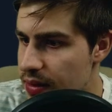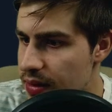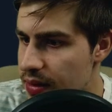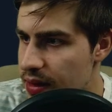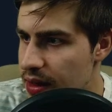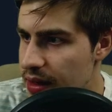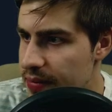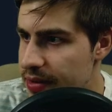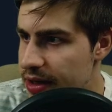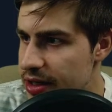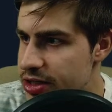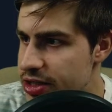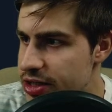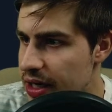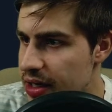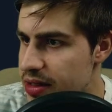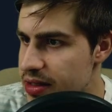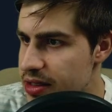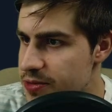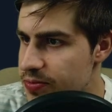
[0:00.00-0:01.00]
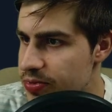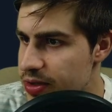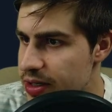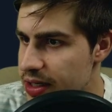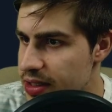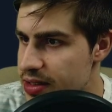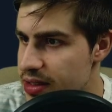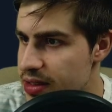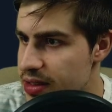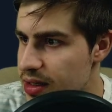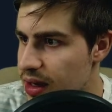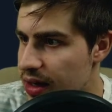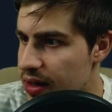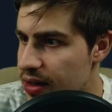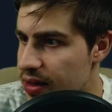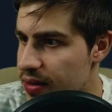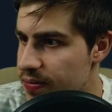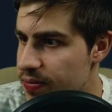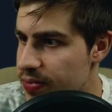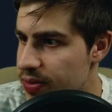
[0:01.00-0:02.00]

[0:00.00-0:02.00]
Let me check this predicted lineup.